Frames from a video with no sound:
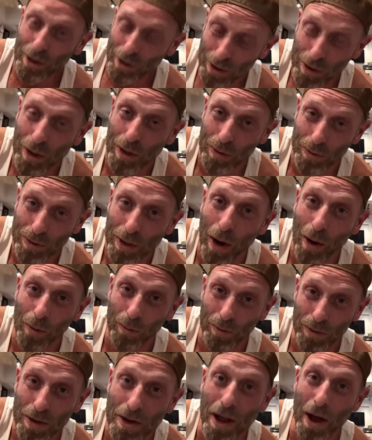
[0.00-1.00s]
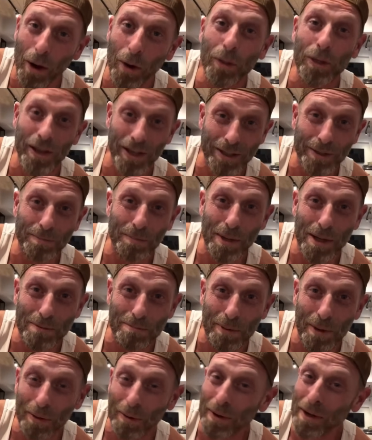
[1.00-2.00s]
You don't know these
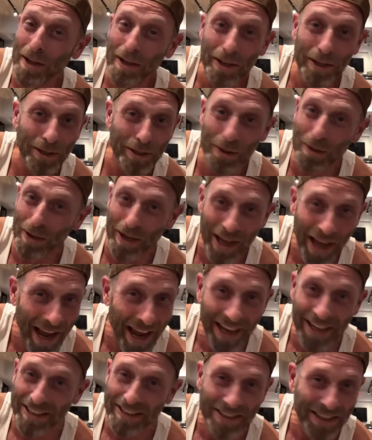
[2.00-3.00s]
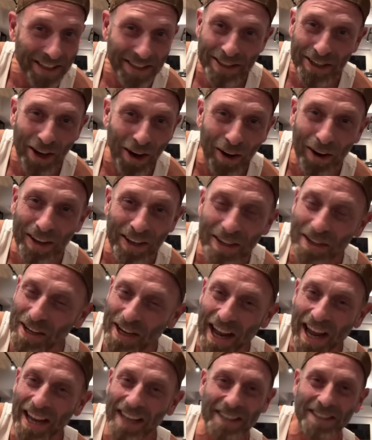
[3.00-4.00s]
people. You can't just call
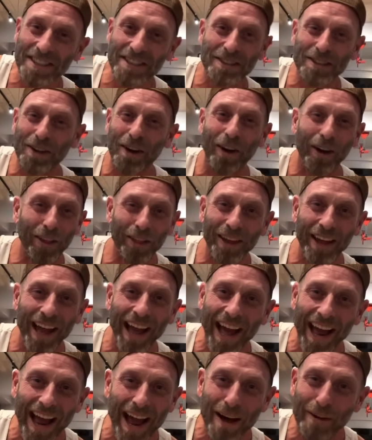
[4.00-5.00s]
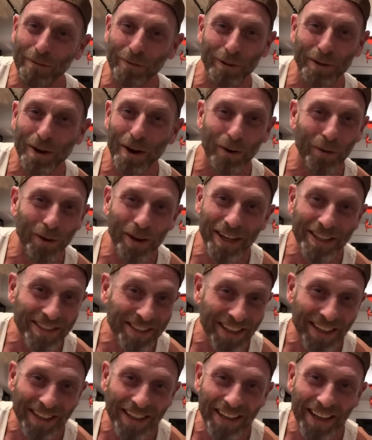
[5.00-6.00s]
the guy out for no
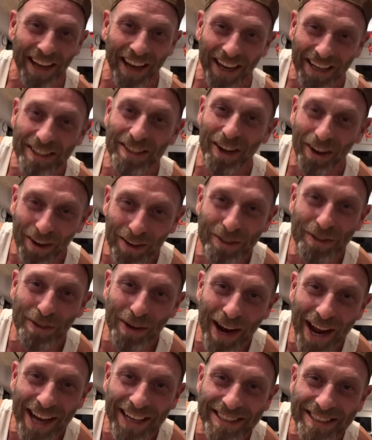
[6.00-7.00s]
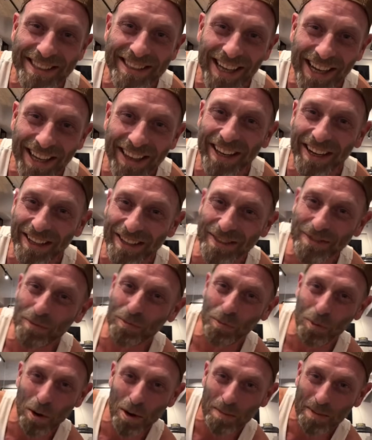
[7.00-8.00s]
reason and talk trash saying that his
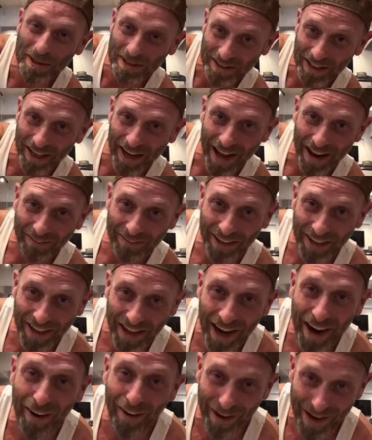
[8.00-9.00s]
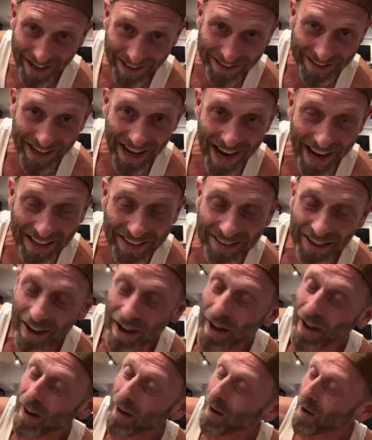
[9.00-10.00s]
woman's gonna have to carry his ass.
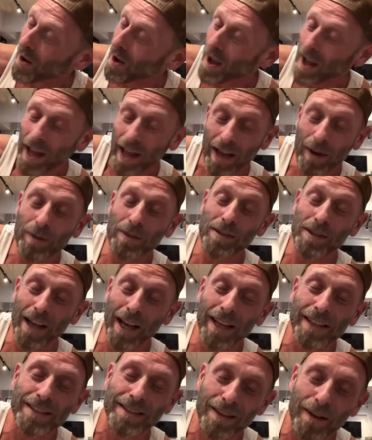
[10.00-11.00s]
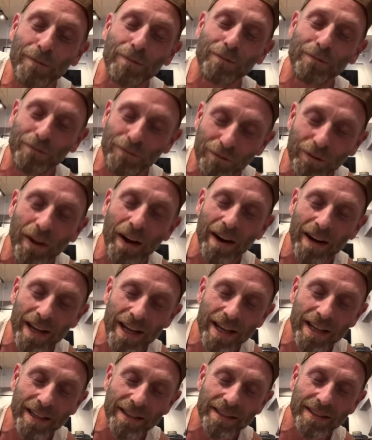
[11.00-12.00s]
It's the
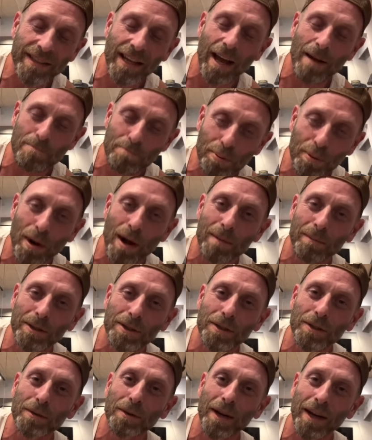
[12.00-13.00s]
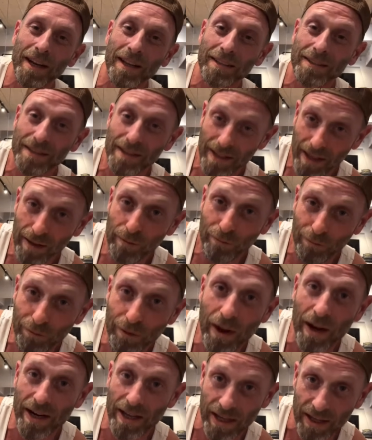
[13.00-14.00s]
funniest, I promise you, it is the
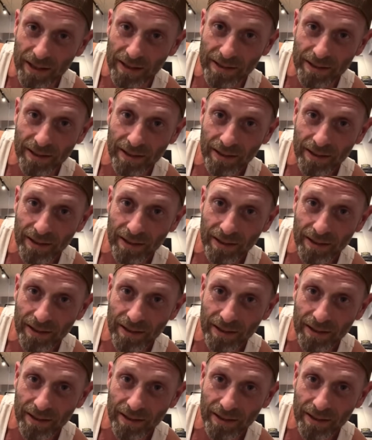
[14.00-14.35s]
funniest.